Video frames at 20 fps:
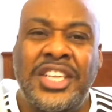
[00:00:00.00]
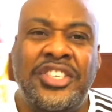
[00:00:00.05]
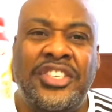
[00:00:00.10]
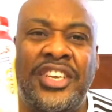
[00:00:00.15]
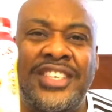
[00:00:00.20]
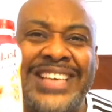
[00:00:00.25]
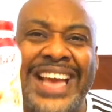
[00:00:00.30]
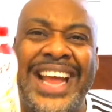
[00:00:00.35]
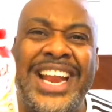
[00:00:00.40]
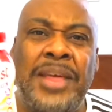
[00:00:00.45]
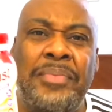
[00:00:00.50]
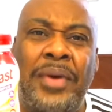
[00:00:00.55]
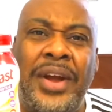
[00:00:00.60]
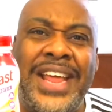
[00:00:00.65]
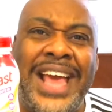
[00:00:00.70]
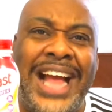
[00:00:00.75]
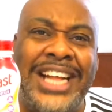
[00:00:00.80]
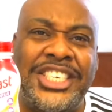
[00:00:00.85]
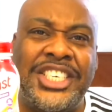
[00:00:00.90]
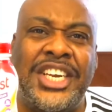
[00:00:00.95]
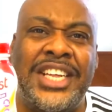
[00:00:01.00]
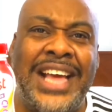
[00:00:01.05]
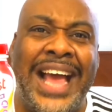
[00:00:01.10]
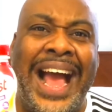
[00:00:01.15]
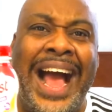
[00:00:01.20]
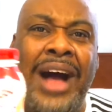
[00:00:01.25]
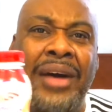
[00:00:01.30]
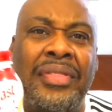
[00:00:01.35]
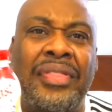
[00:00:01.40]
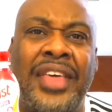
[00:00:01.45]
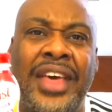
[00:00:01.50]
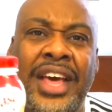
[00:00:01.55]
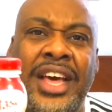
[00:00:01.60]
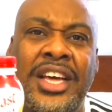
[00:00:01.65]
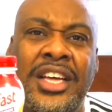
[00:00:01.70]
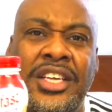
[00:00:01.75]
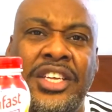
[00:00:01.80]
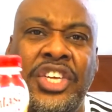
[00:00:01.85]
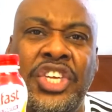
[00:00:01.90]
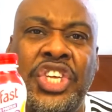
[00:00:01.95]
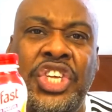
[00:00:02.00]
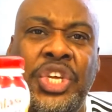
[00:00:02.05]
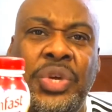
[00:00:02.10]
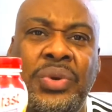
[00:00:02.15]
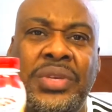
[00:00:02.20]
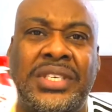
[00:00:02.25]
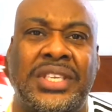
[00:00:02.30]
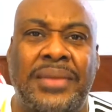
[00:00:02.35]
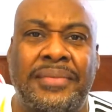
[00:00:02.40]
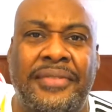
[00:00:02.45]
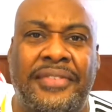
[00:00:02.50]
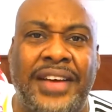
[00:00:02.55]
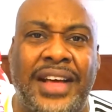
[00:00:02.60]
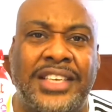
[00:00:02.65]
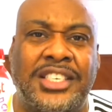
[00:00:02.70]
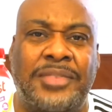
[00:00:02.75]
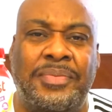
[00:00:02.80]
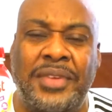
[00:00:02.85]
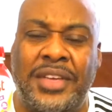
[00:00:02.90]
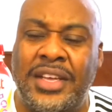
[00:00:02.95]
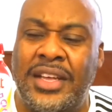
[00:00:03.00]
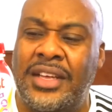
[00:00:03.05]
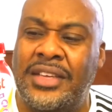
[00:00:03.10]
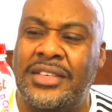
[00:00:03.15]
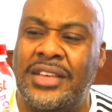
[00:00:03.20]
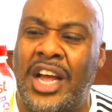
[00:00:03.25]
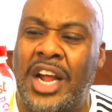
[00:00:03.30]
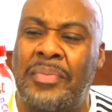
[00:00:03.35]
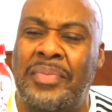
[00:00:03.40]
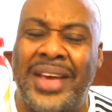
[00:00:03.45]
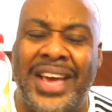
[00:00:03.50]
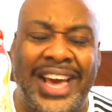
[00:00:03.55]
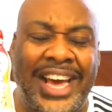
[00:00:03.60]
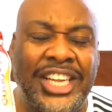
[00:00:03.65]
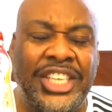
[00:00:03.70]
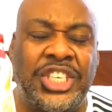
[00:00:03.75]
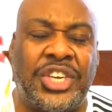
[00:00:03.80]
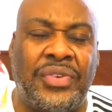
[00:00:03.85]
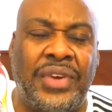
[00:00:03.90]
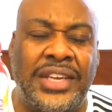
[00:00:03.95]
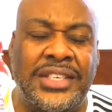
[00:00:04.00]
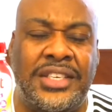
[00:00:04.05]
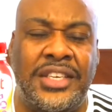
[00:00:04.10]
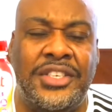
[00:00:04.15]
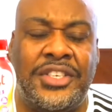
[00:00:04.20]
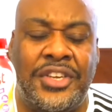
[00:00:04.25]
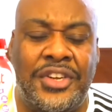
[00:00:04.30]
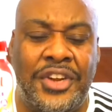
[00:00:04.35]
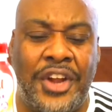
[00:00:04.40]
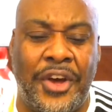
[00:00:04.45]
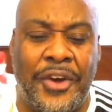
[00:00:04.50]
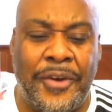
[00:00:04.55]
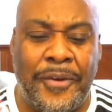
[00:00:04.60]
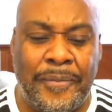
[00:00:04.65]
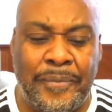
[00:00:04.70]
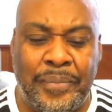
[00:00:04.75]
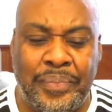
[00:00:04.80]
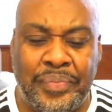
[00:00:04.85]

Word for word: Does anybody actually out there use SlimFast? Because I'd be interested to know.